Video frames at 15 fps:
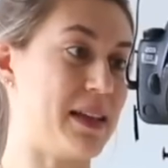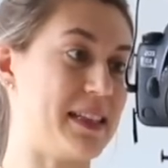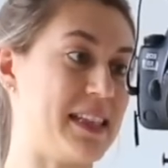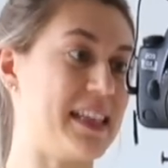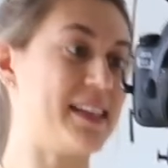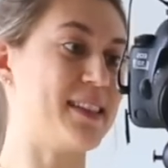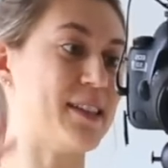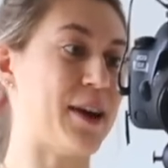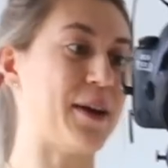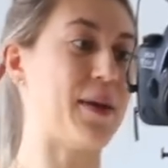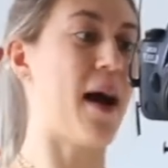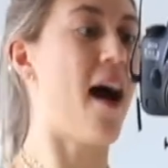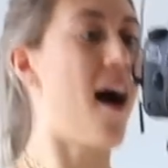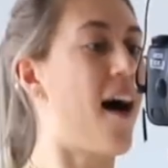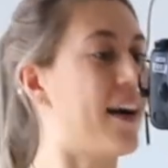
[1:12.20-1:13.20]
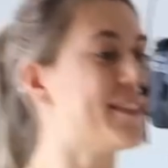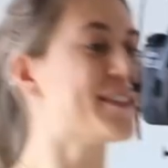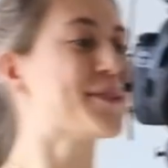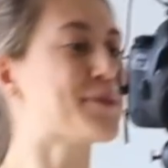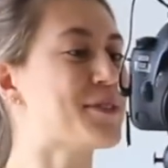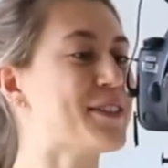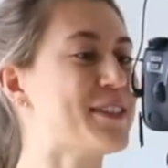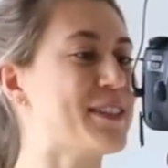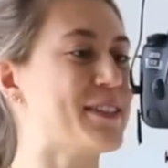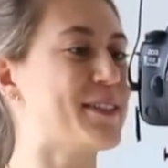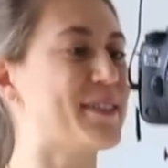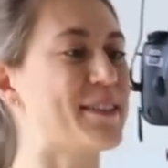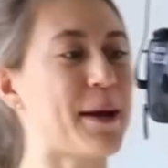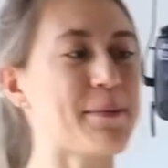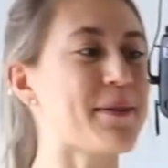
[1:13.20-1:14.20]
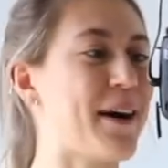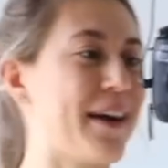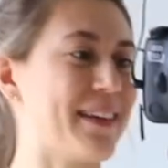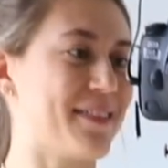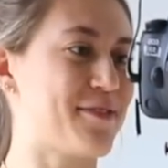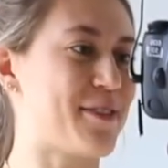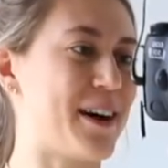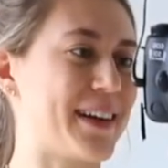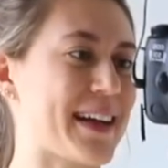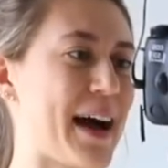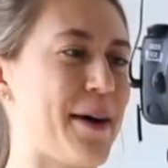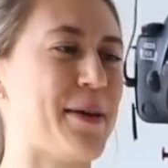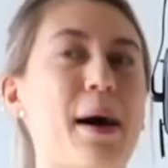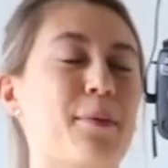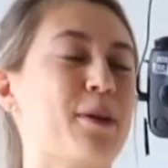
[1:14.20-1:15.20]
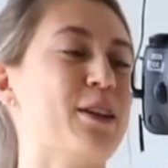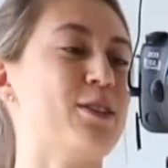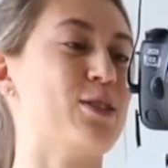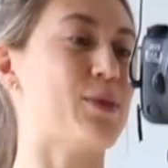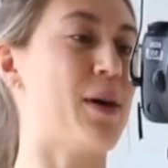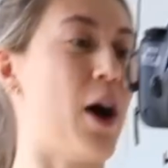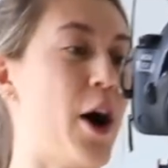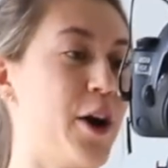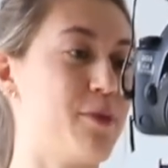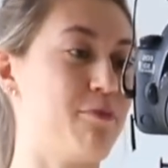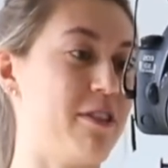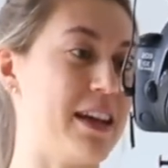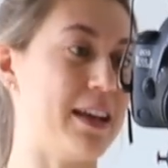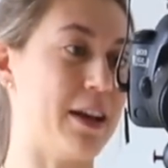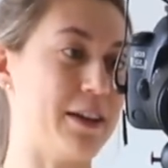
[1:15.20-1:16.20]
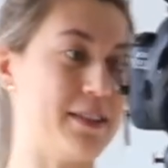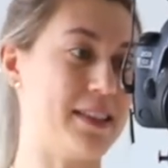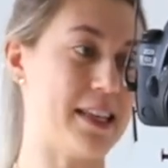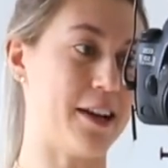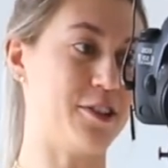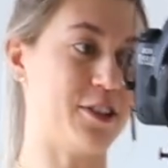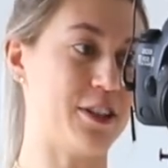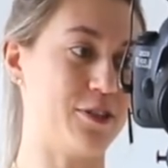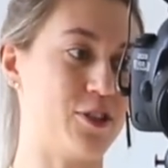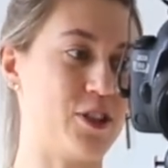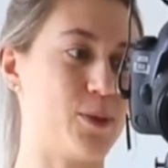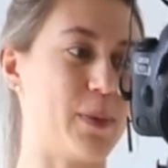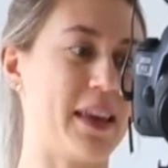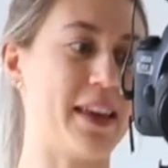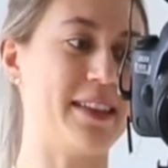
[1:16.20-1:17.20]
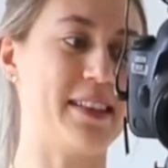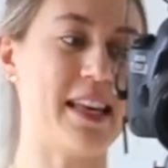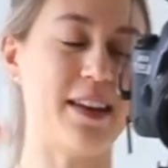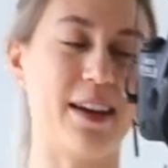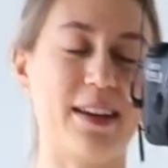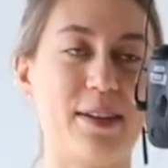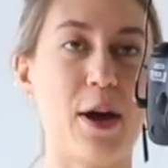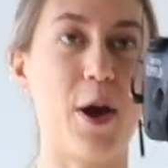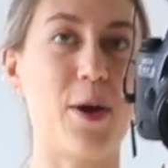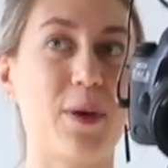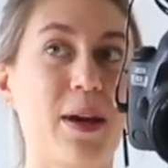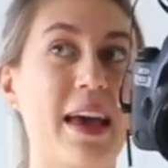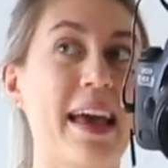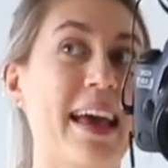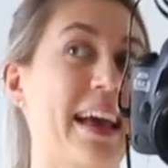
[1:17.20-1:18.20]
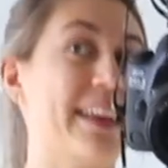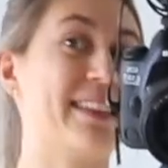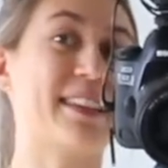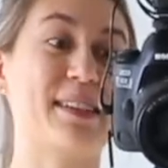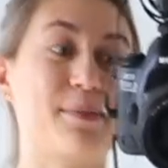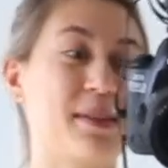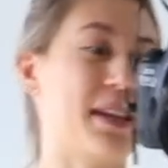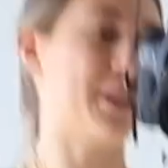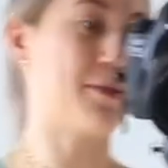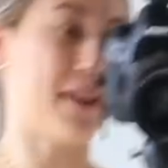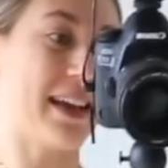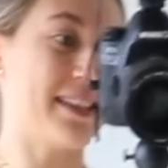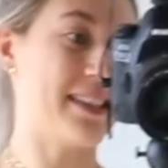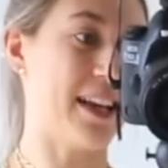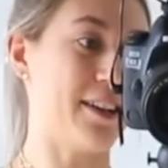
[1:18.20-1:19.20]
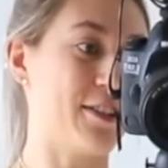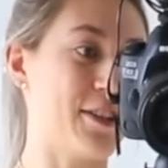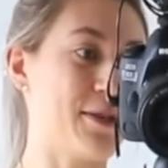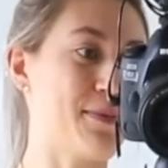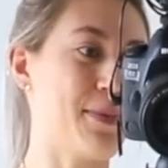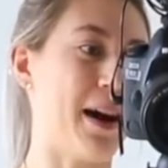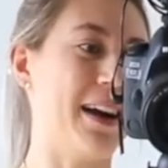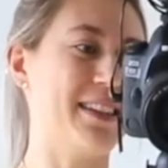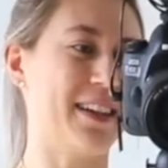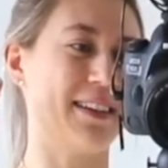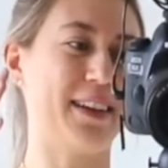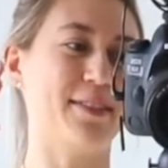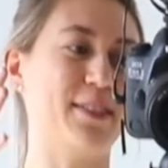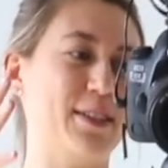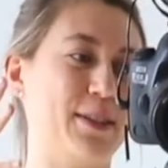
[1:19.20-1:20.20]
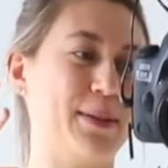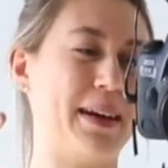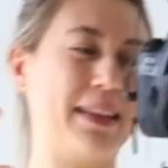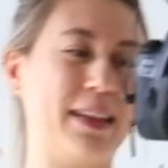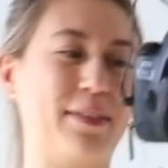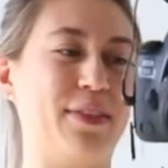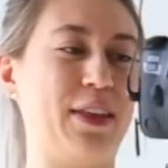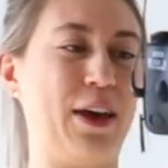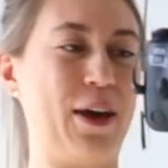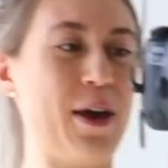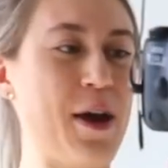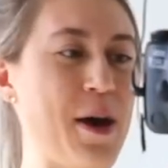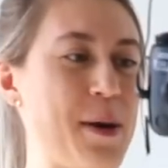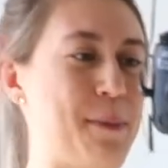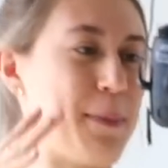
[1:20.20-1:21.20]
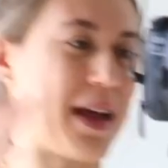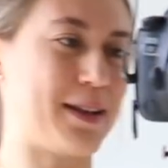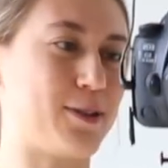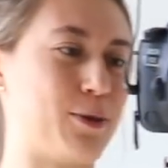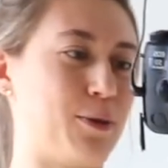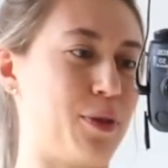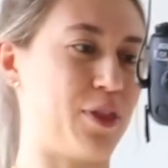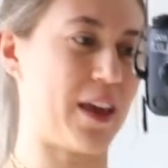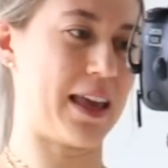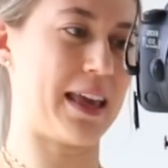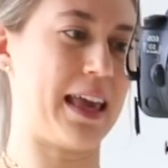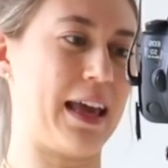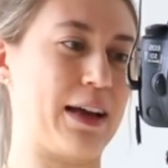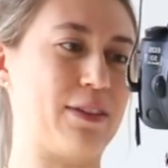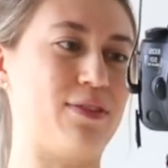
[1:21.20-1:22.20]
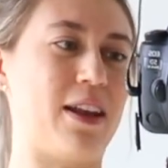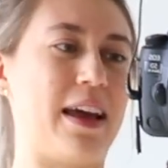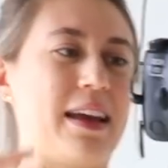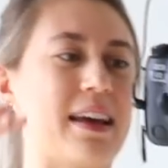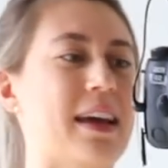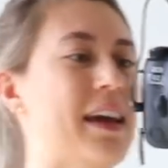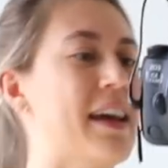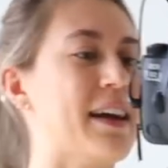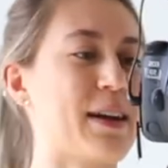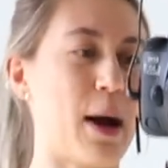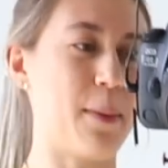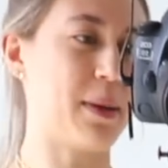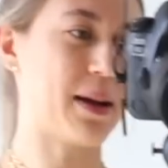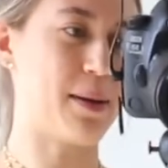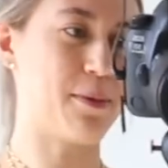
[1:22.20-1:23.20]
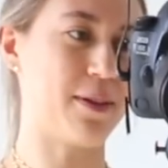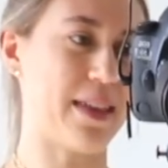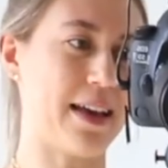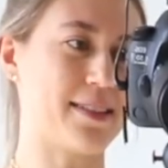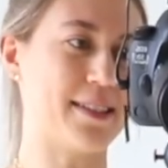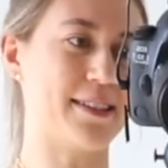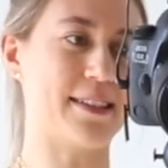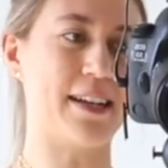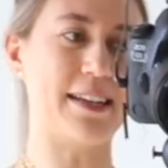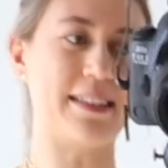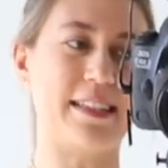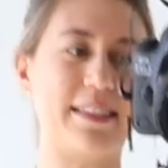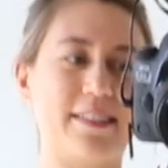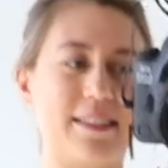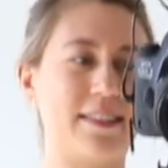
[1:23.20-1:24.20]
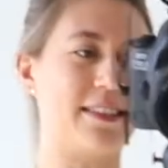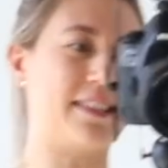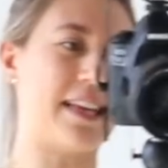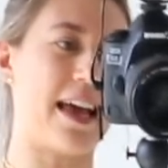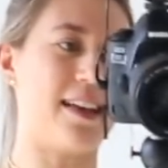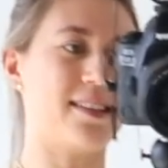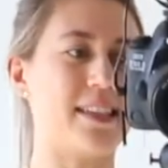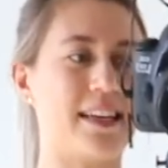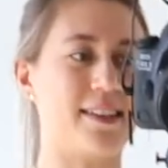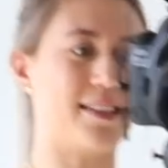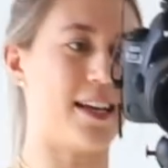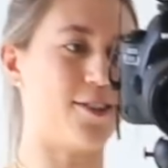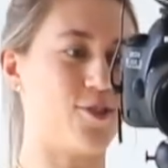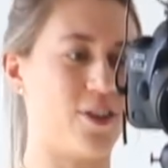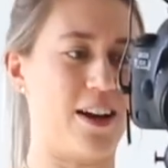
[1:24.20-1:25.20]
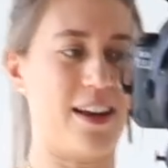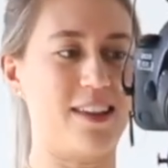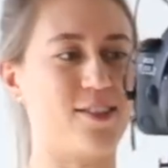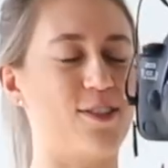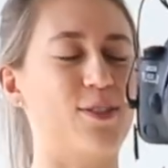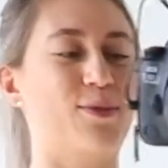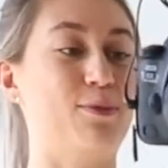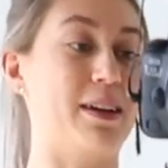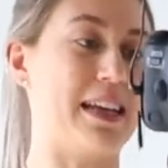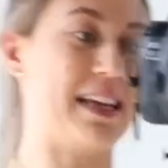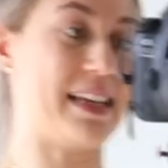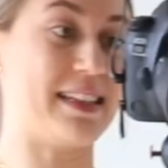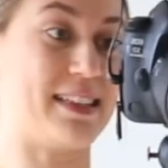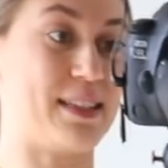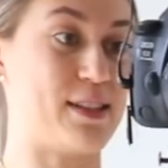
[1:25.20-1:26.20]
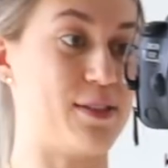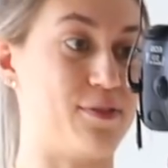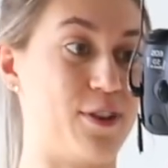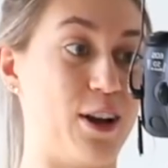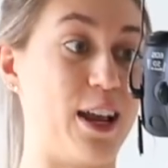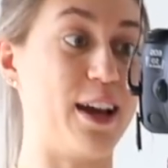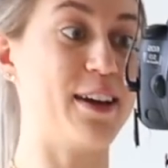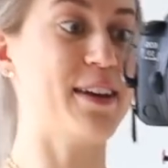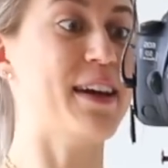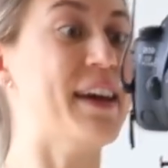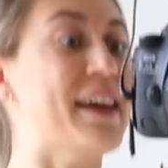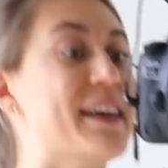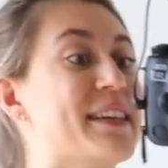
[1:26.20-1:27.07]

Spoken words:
busy. So I just want to do some kind of workout. I'm going to do a home reload session just because then I know it's going to be a great session, but I don't have to do any of the mental thinking of like coming up with exercises and sets, etc. It's just really easy to follow.